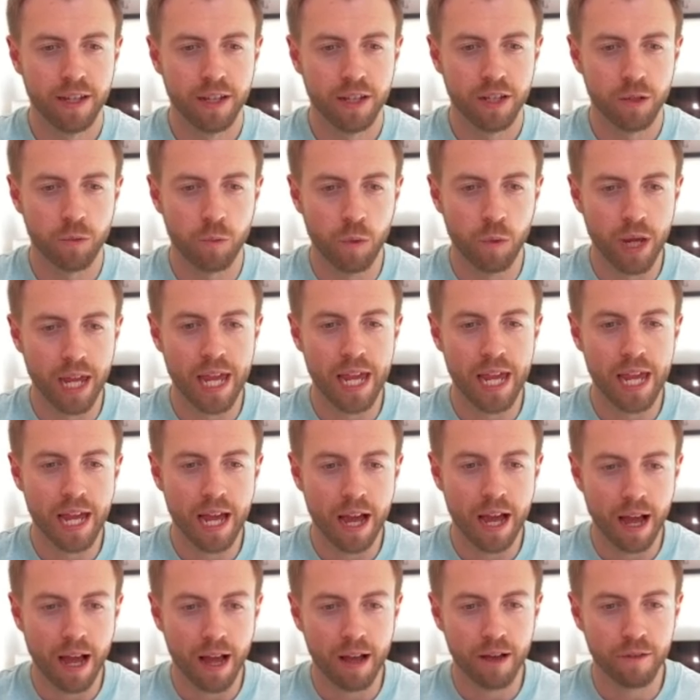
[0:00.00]
We
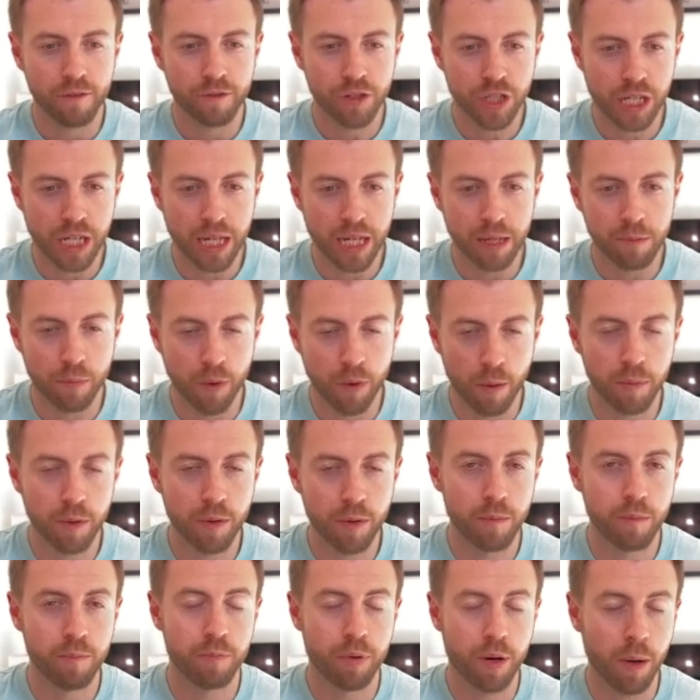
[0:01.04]
have seen
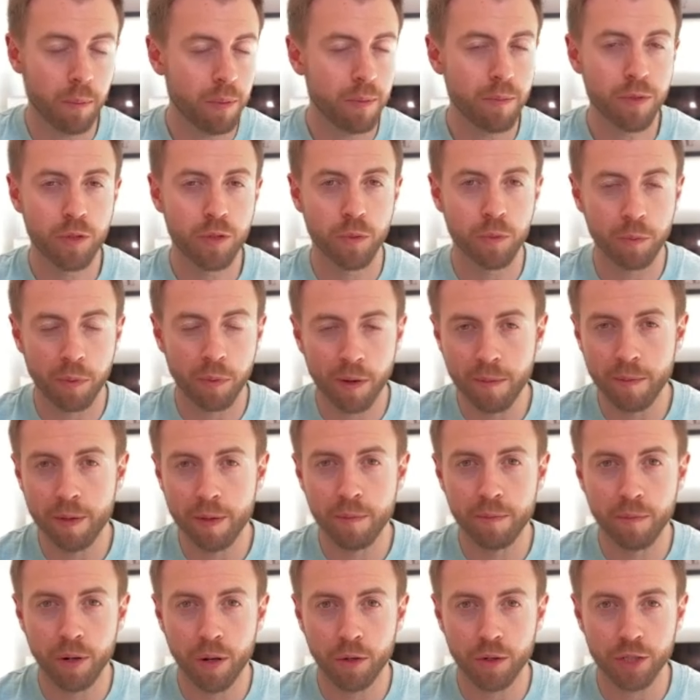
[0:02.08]
problems with
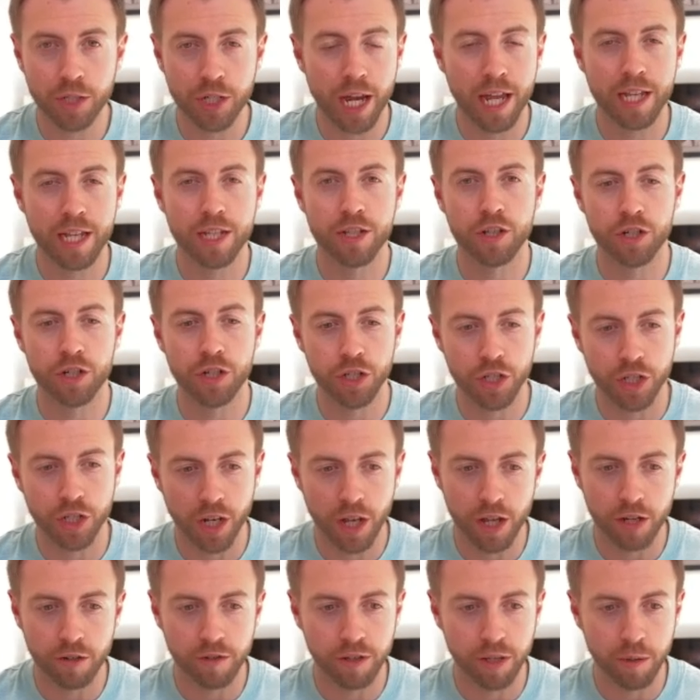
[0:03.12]
premium blockchains such as
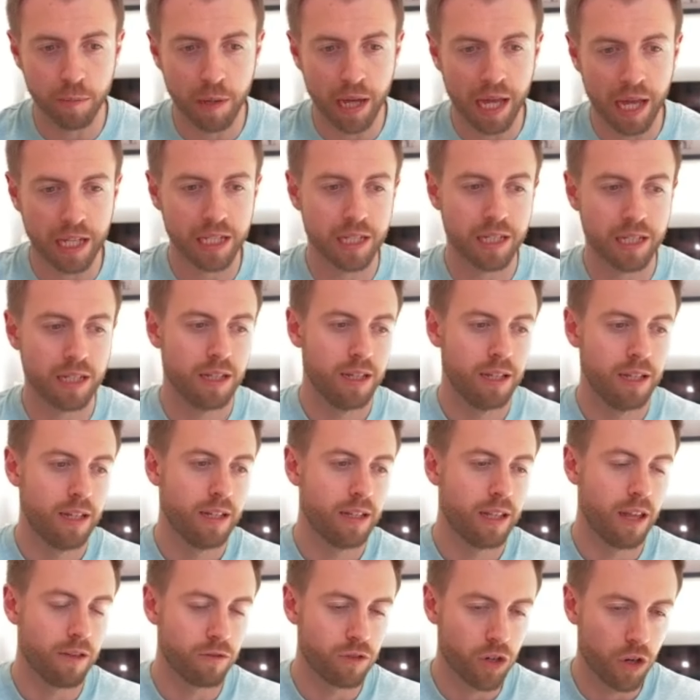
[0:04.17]
Solana in the past.
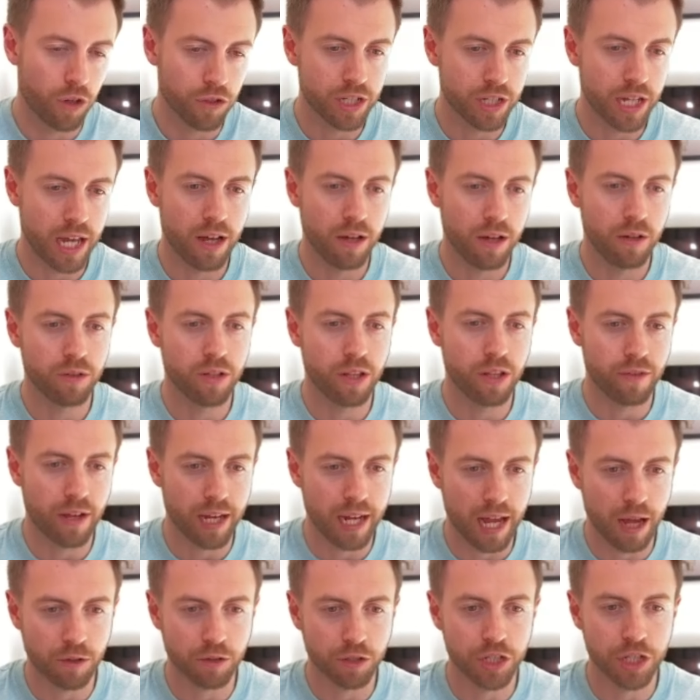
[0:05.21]
They've gone down, they've had
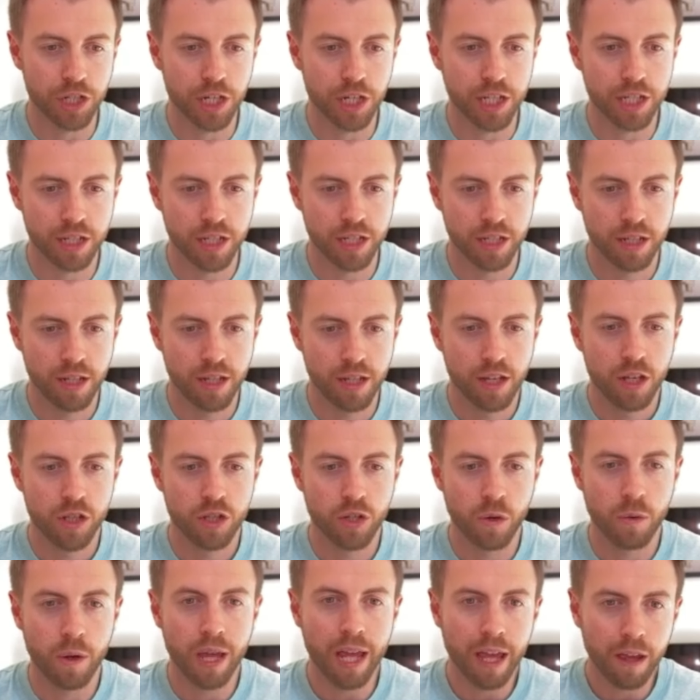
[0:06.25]
outages.
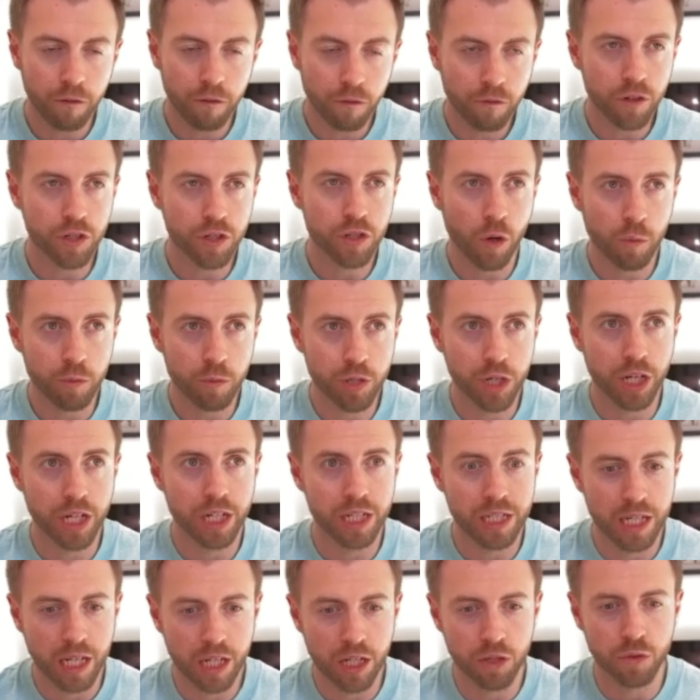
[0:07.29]
So if adoption
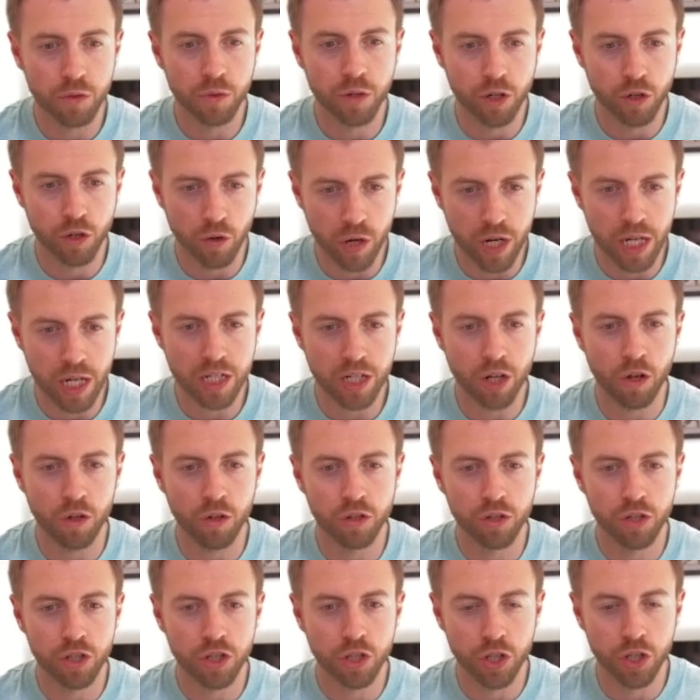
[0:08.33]
continues to increase
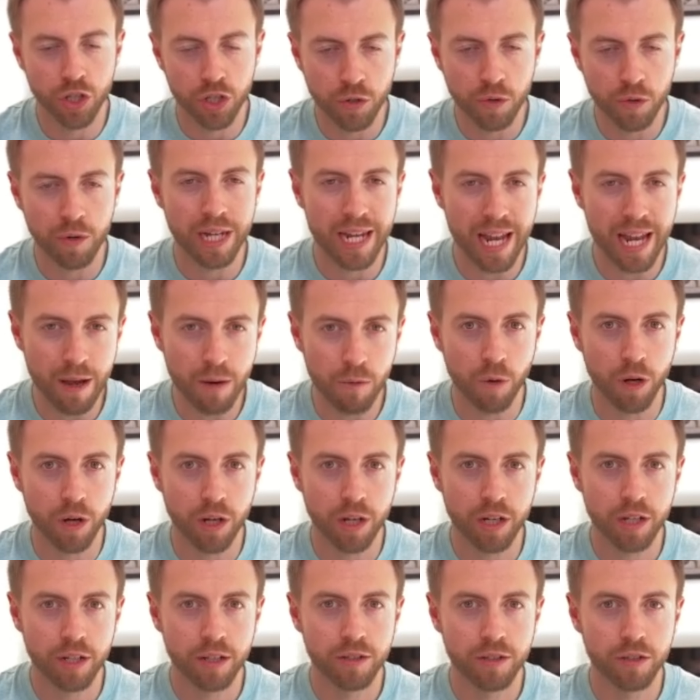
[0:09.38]
on the SUI
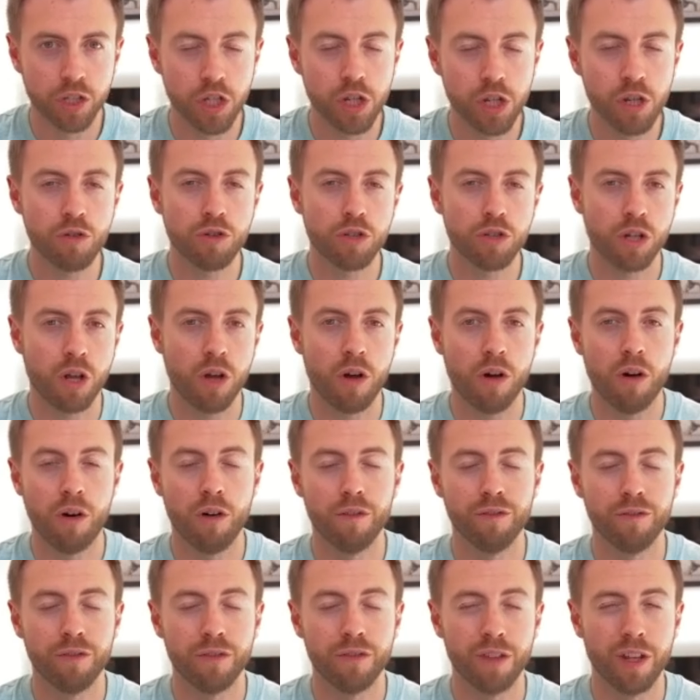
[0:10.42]
network, the use
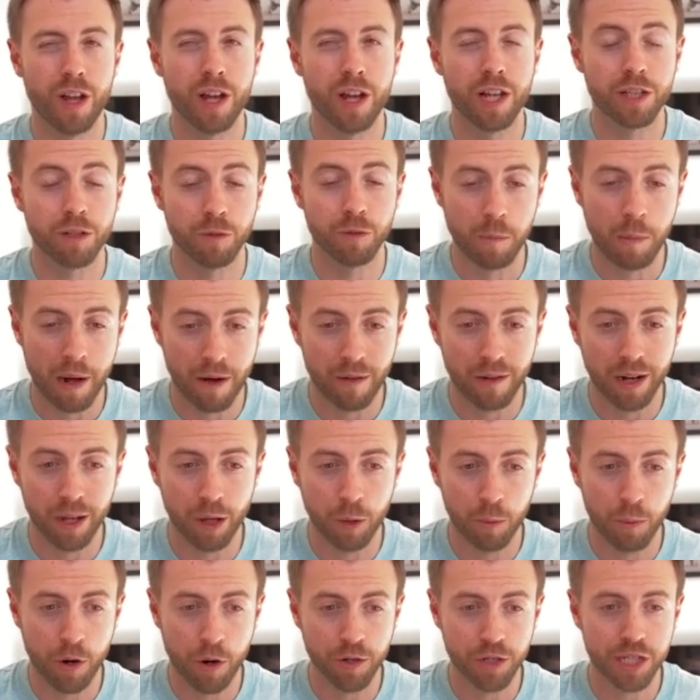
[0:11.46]
of the likes of
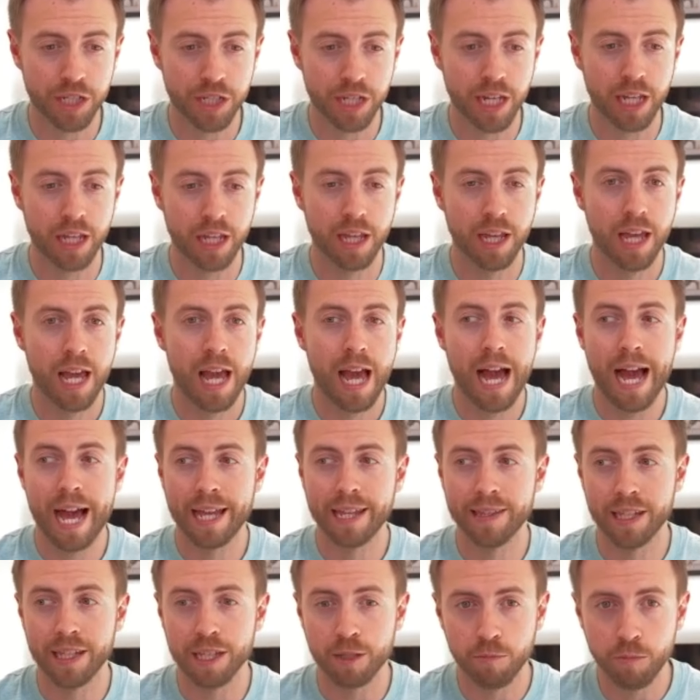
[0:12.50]
parallel processing
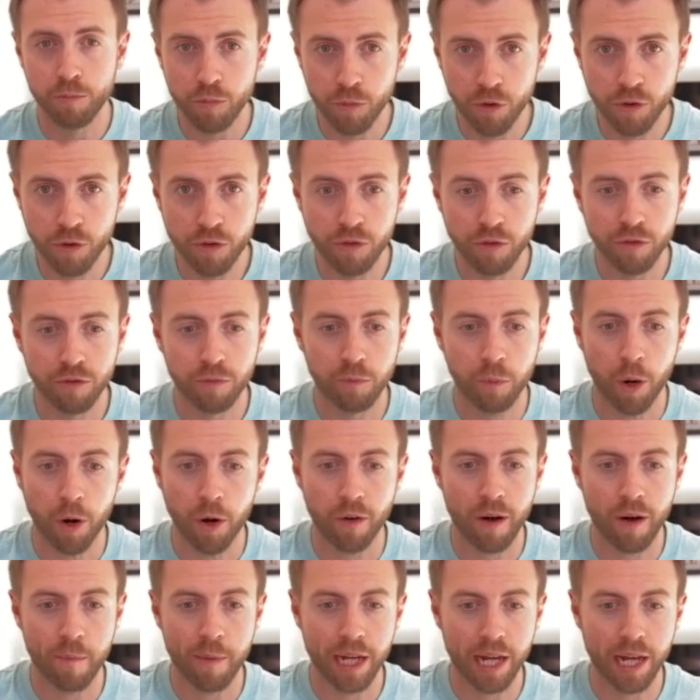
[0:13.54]
and this Move
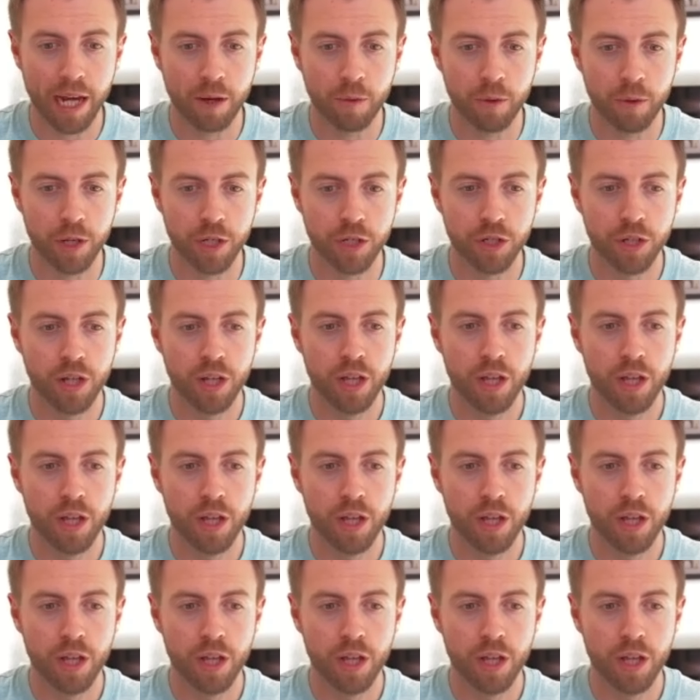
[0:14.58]
programming language